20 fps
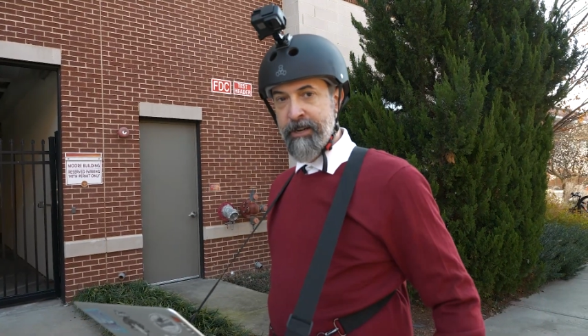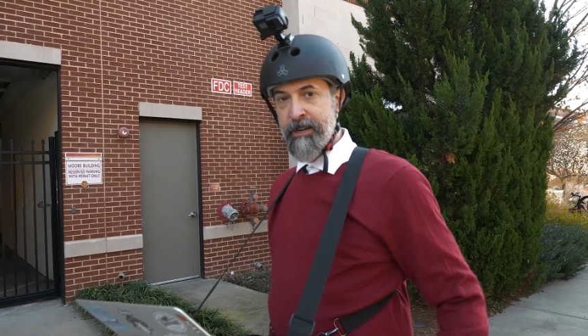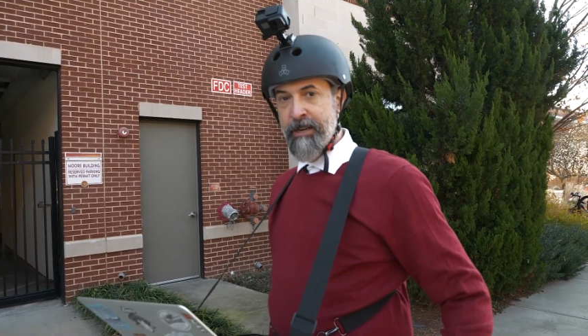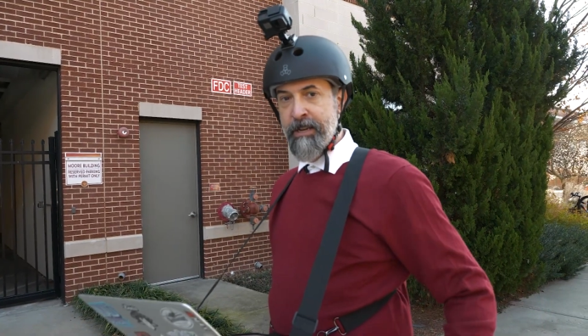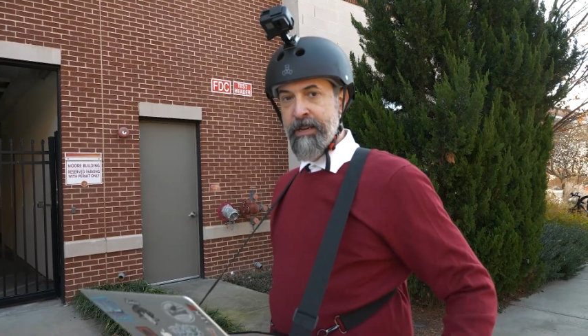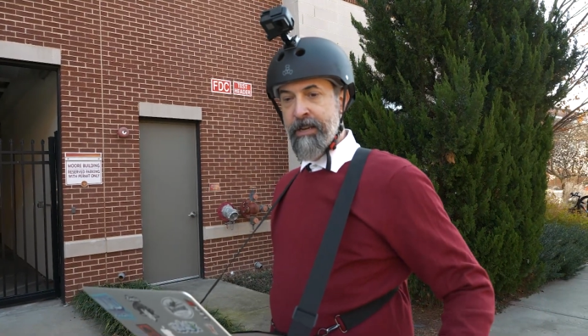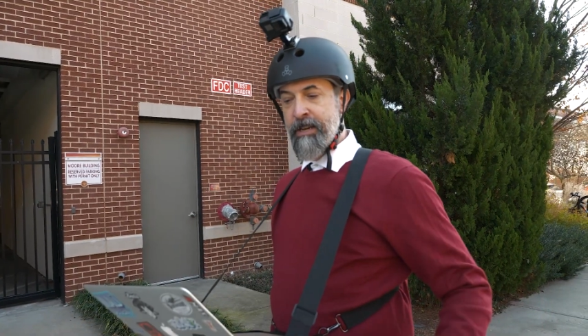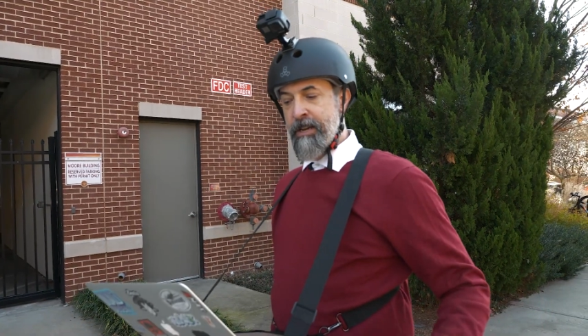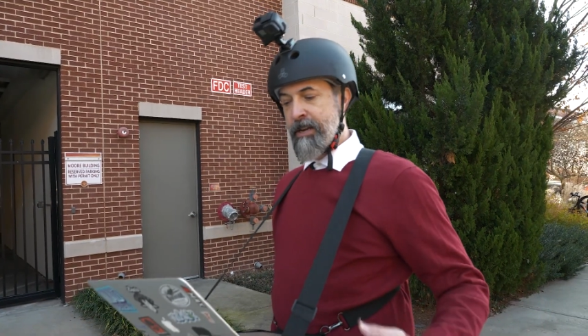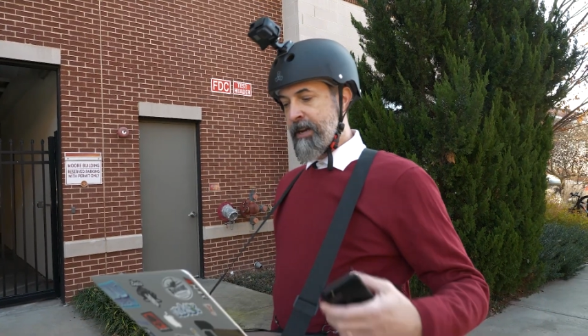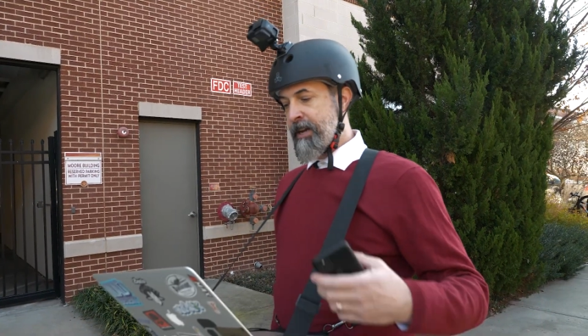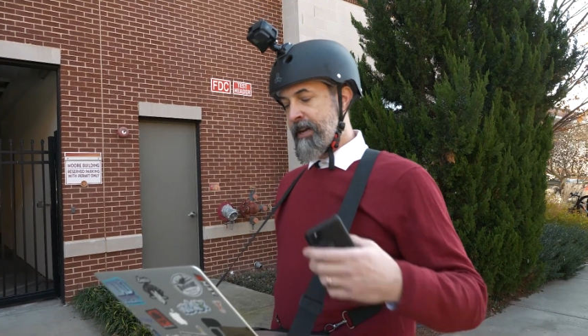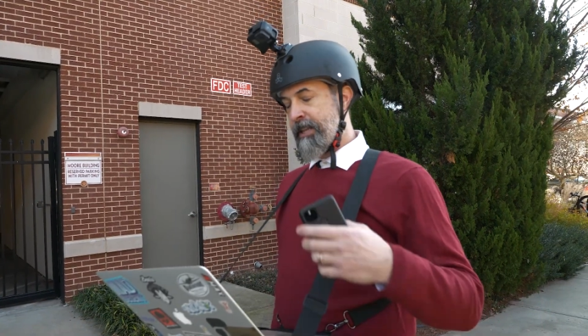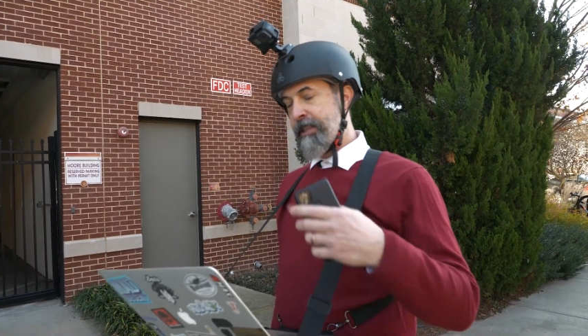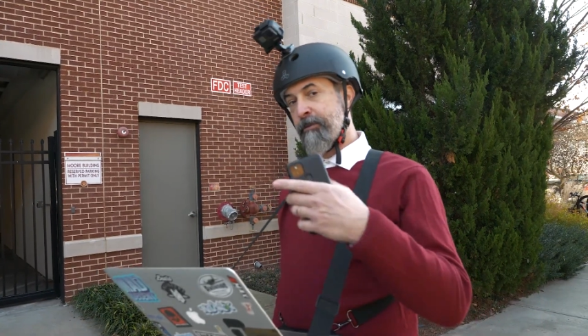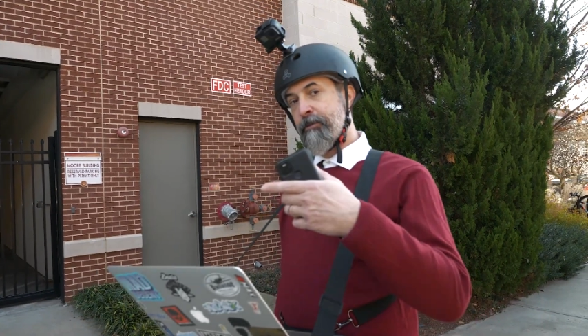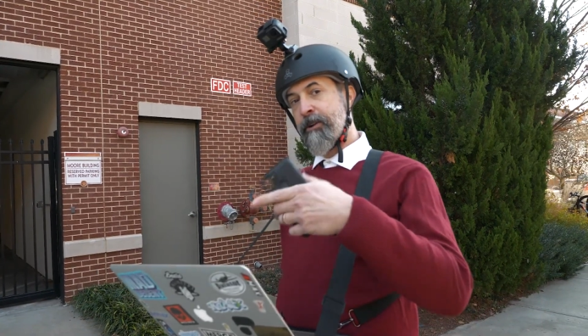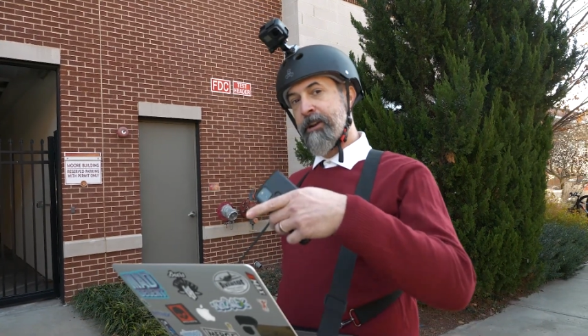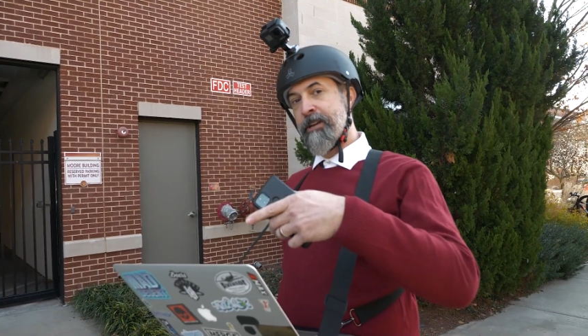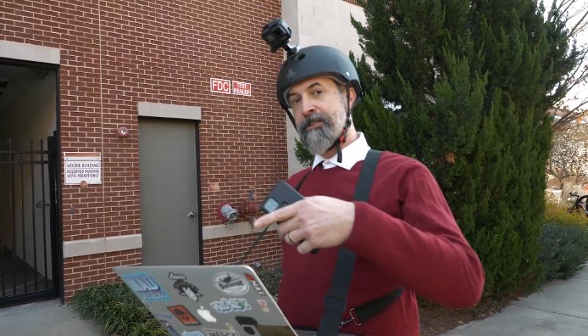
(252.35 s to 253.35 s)
and
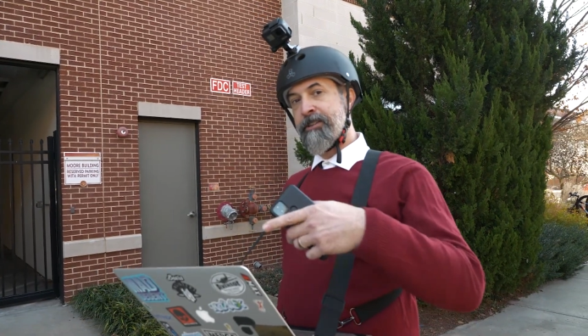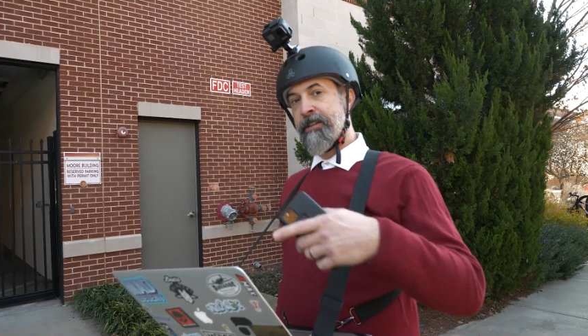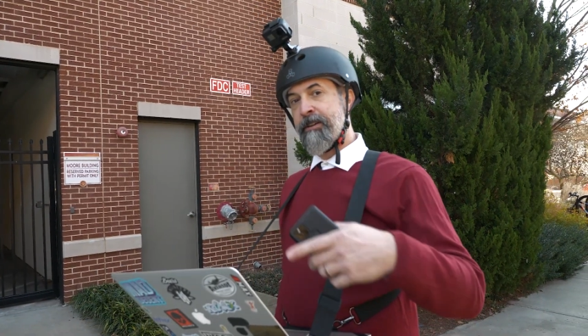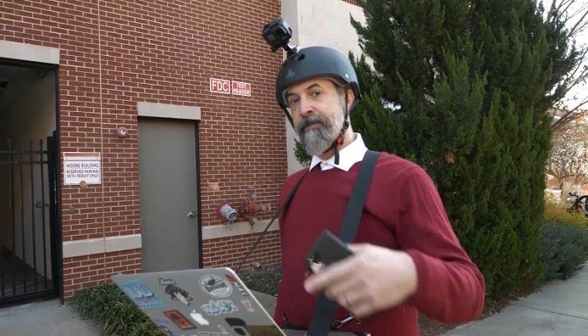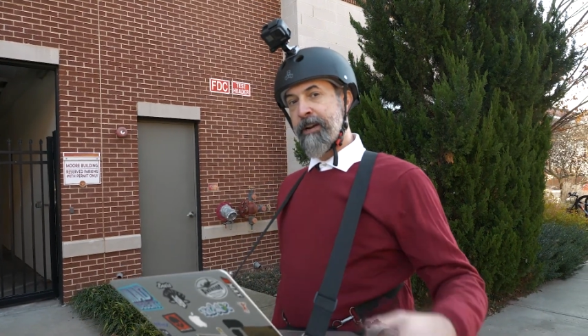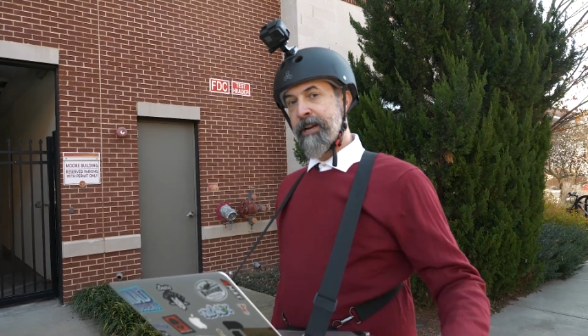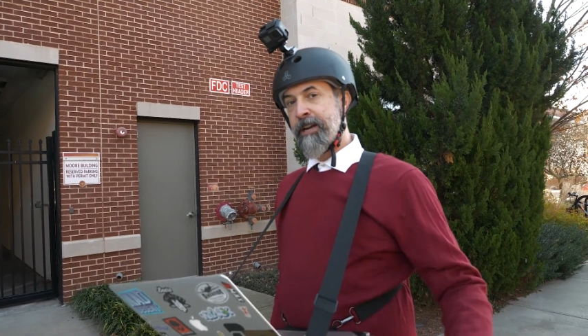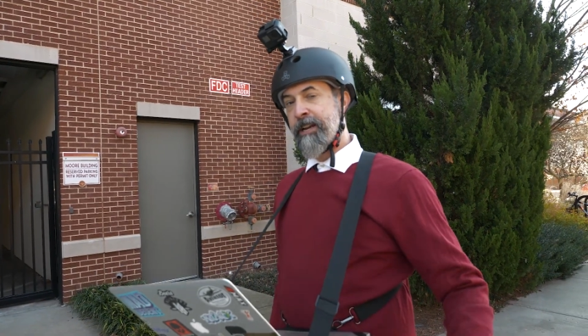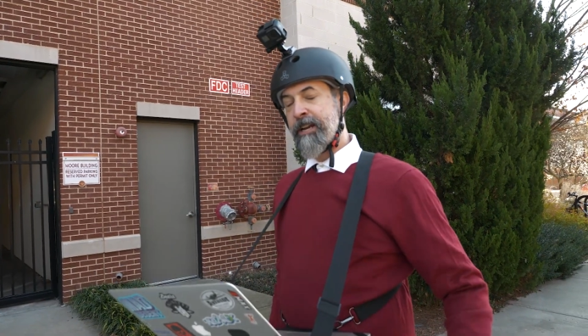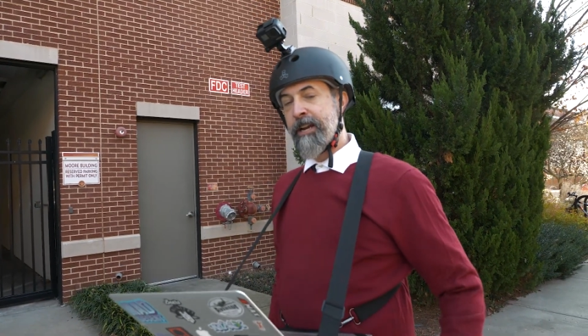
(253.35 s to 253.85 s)
then we're gonna see if I can